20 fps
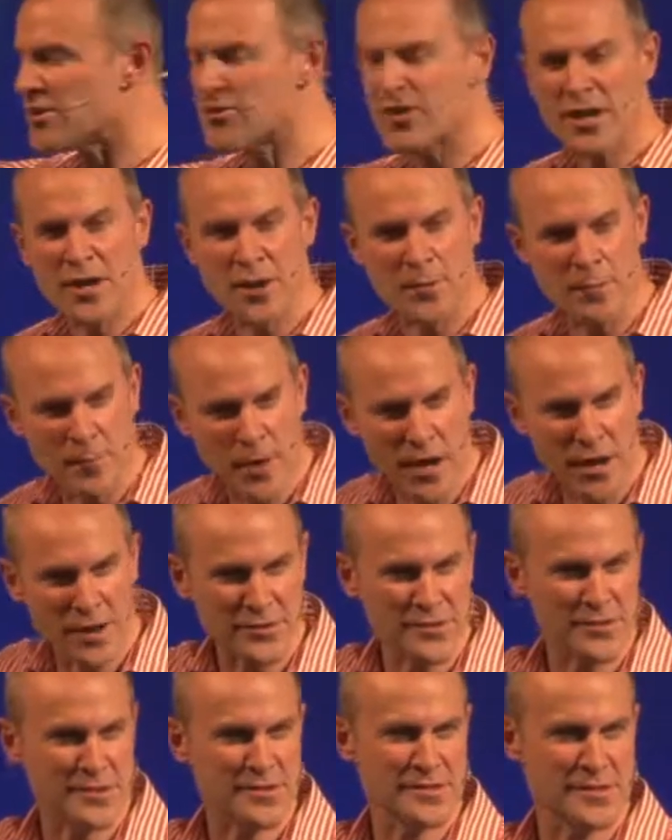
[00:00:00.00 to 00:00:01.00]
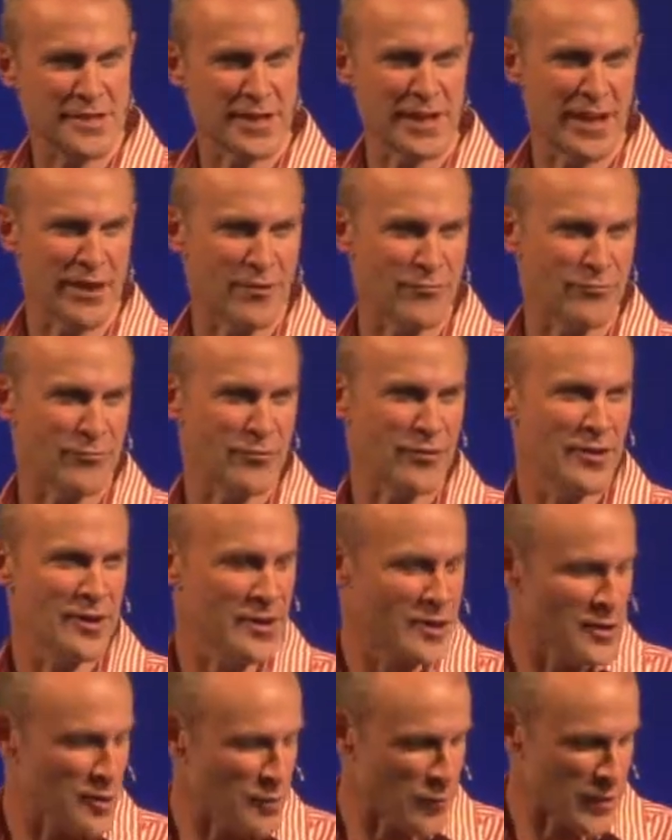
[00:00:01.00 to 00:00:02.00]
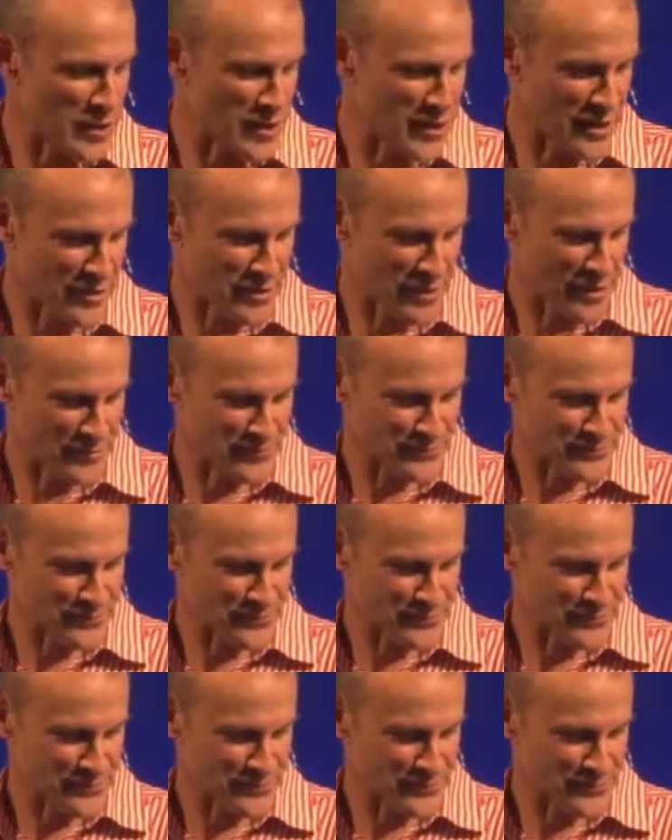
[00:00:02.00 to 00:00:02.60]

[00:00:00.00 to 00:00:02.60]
a command to love one another?